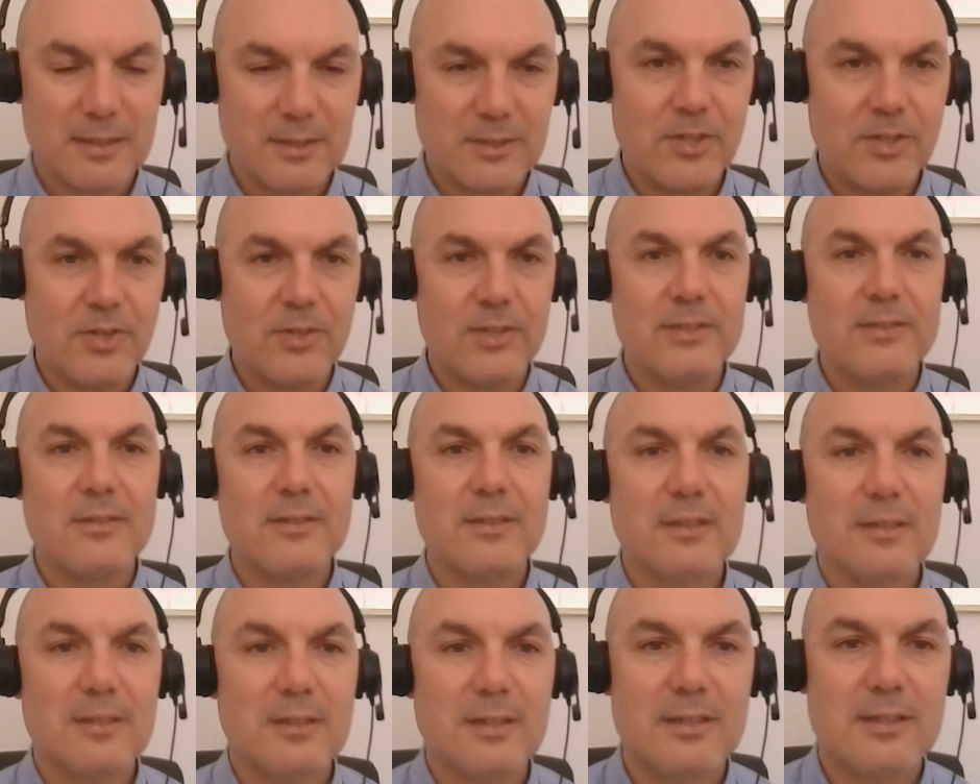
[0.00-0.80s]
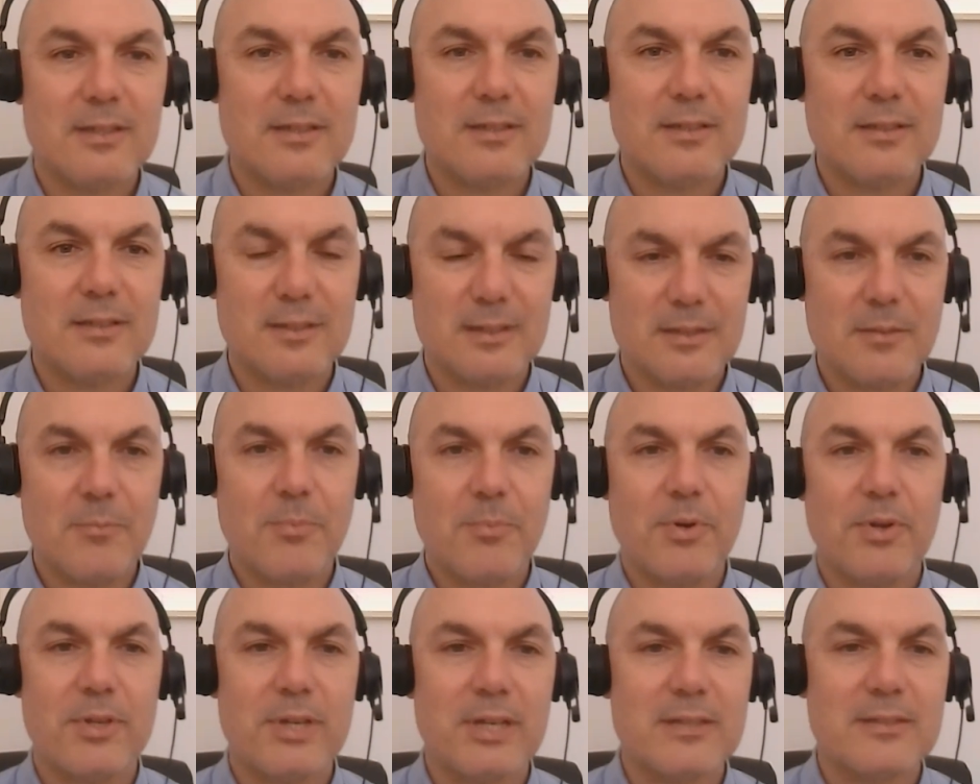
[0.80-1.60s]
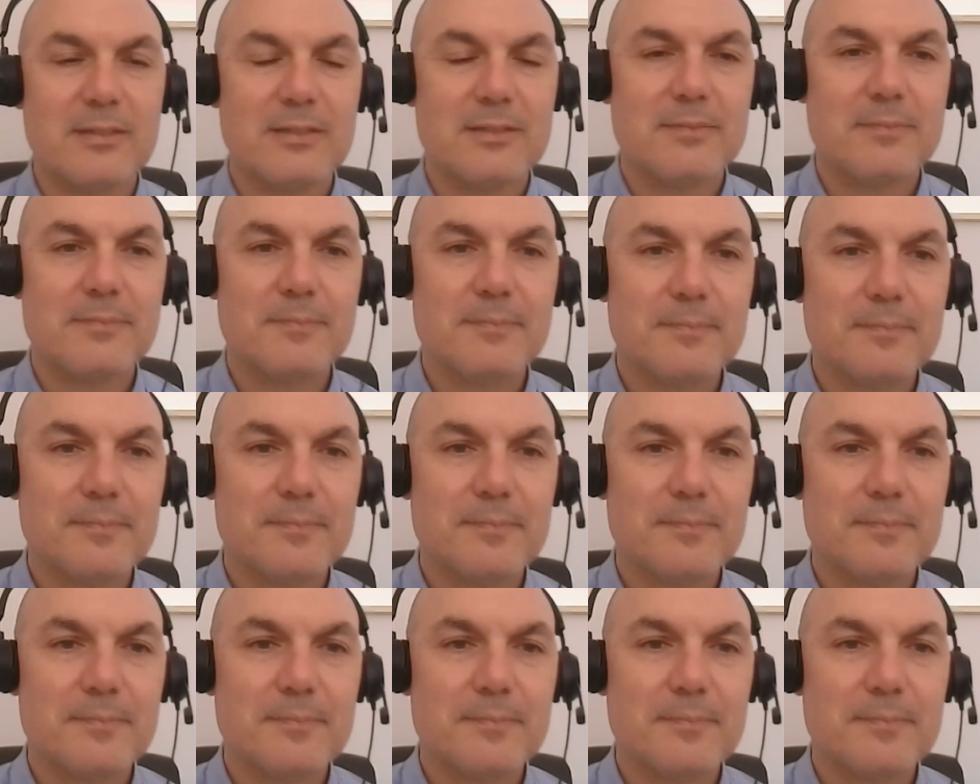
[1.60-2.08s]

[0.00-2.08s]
join the project?